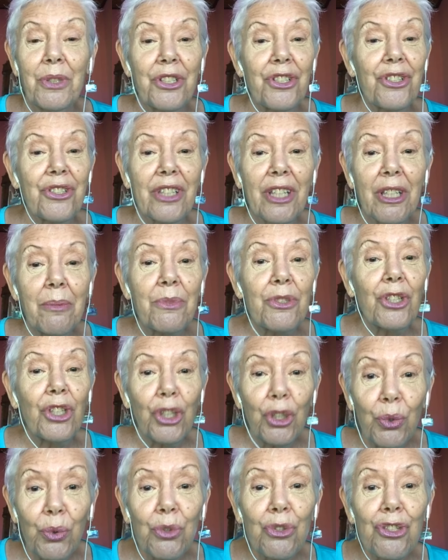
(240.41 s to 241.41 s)
which seems
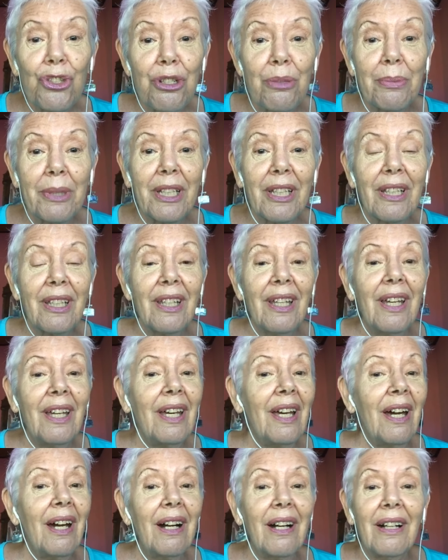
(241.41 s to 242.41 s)
huge to me.
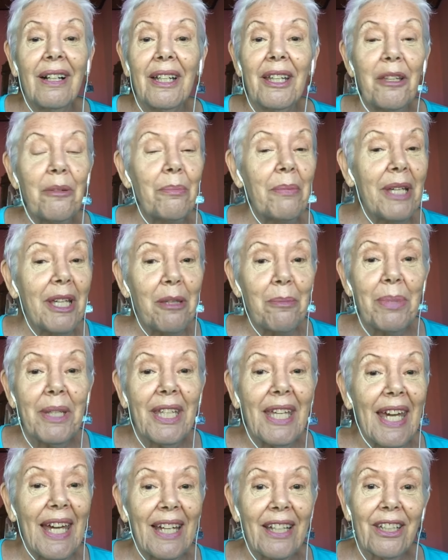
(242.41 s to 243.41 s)
It may
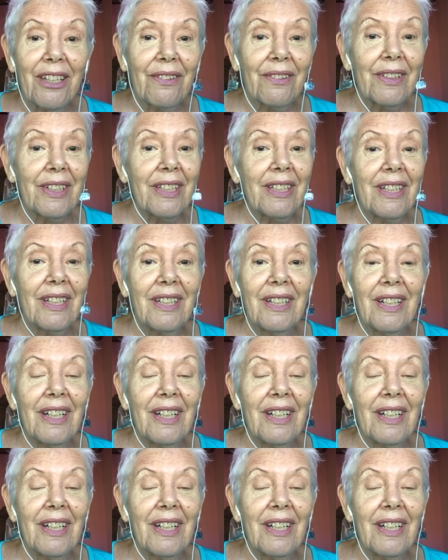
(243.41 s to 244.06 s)
be accurate.